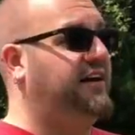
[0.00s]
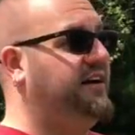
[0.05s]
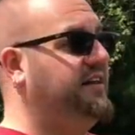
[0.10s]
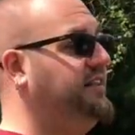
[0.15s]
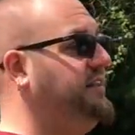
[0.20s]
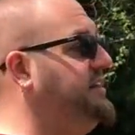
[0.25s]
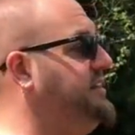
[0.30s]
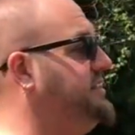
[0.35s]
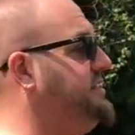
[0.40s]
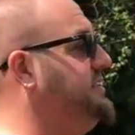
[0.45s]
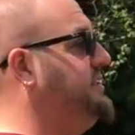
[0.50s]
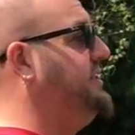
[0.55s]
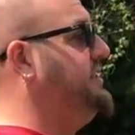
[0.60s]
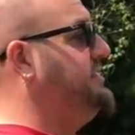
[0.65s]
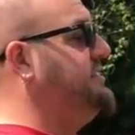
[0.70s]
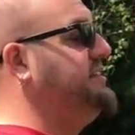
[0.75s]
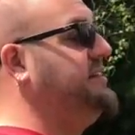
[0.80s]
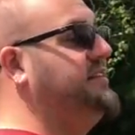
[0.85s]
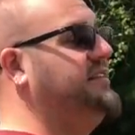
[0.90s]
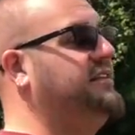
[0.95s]
I like the
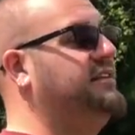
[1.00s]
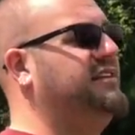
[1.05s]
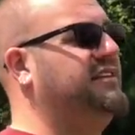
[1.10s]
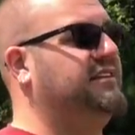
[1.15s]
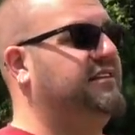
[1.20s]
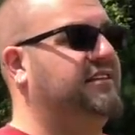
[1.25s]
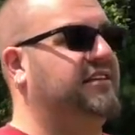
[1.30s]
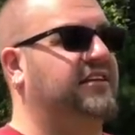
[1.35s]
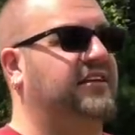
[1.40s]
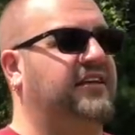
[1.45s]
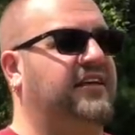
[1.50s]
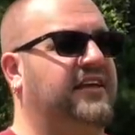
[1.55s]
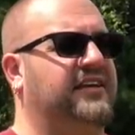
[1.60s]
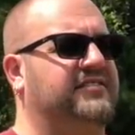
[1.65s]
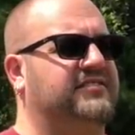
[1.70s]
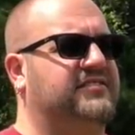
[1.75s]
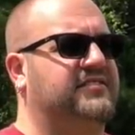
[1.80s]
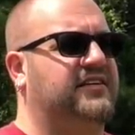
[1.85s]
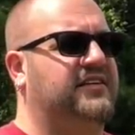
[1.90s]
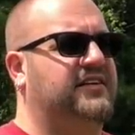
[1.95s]
idea that it that it
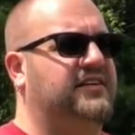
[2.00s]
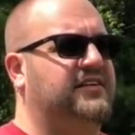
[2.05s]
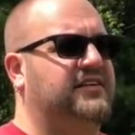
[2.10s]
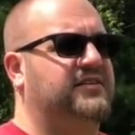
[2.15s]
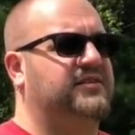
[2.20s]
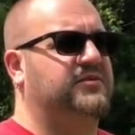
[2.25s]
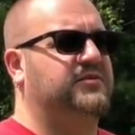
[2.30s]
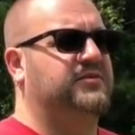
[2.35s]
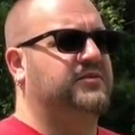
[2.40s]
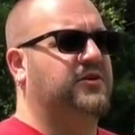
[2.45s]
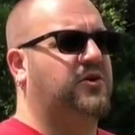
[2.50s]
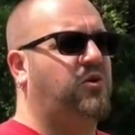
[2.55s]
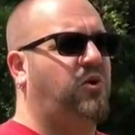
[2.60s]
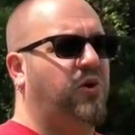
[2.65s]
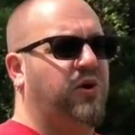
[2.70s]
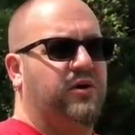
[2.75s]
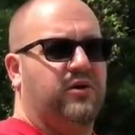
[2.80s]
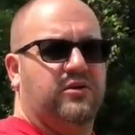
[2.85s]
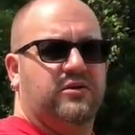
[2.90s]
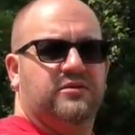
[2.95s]
gets uh, the
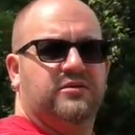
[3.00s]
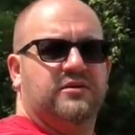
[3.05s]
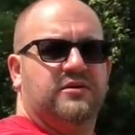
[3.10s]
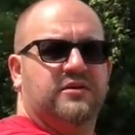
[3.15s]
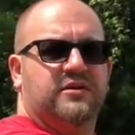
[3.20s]
coil